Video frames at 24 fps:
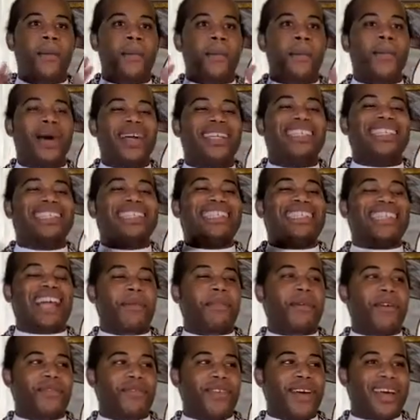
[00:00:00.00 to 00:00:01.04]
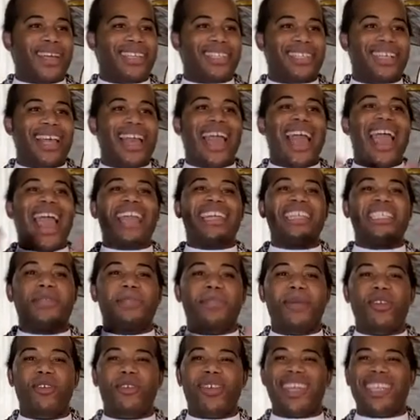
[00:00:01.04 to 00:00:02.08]
But some of us
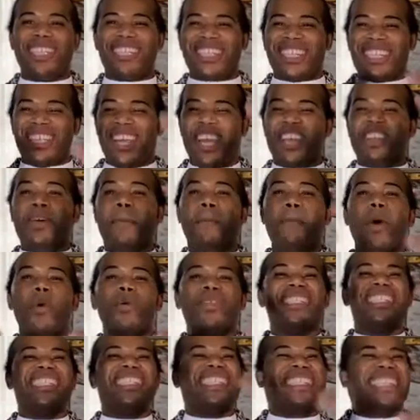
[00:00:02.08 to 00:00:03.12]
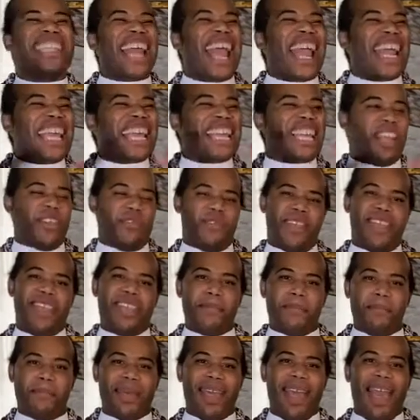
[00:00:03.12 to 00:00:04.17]
experience the most negative
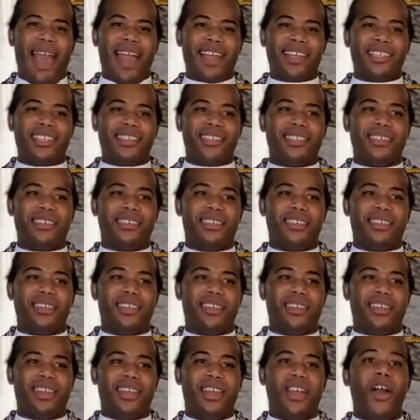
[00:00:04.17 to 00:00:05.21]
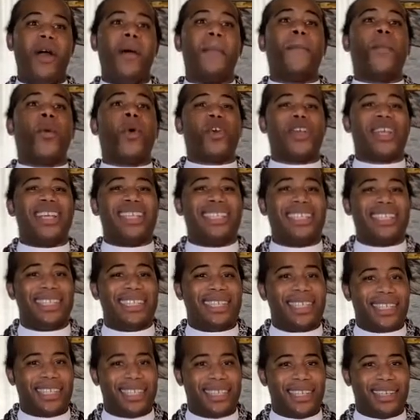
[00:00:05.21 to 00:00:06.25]
impacts more
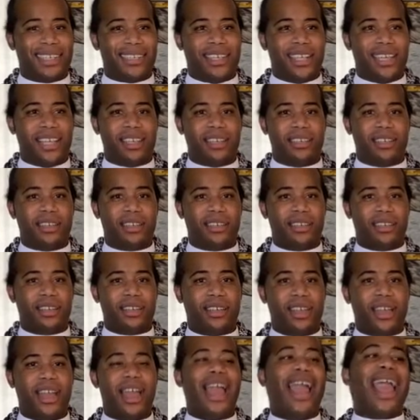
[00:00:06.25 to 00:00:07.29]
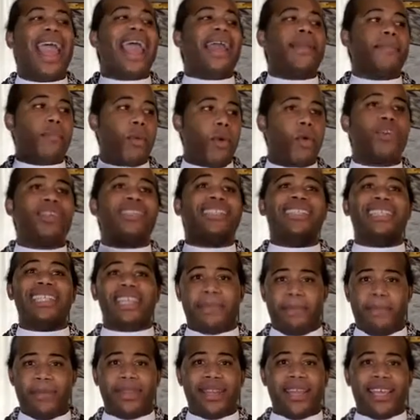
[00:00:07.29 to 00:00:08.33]
consistently and more
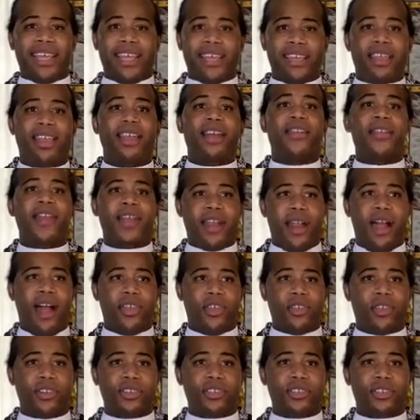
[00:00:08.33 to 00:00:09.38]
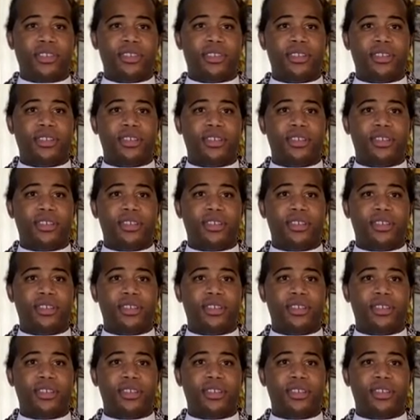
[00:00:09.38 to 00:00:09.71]
deeply than others.